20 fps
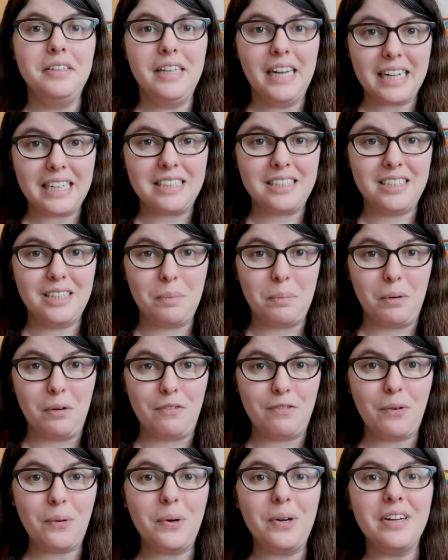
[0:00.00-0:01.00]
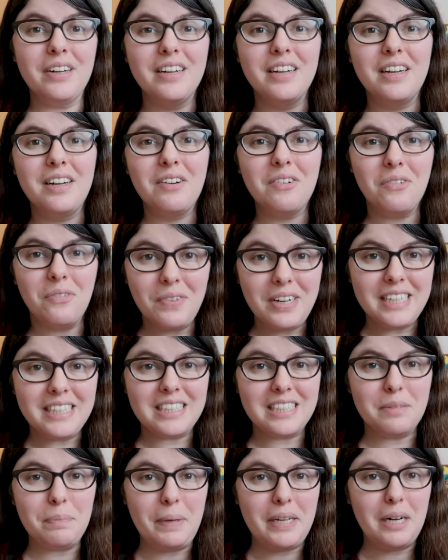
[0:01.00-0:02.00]
Next, number four,
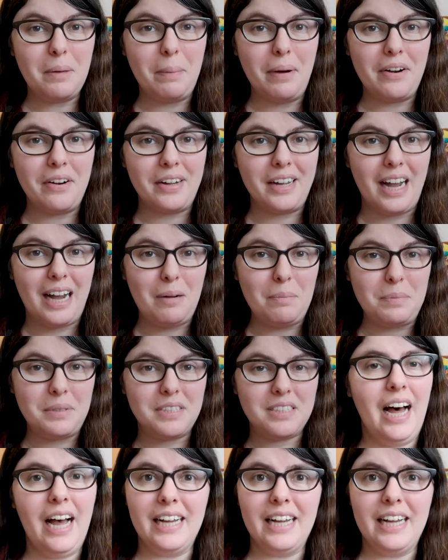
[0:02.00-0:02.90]
Reese's Peanut Butter Cups.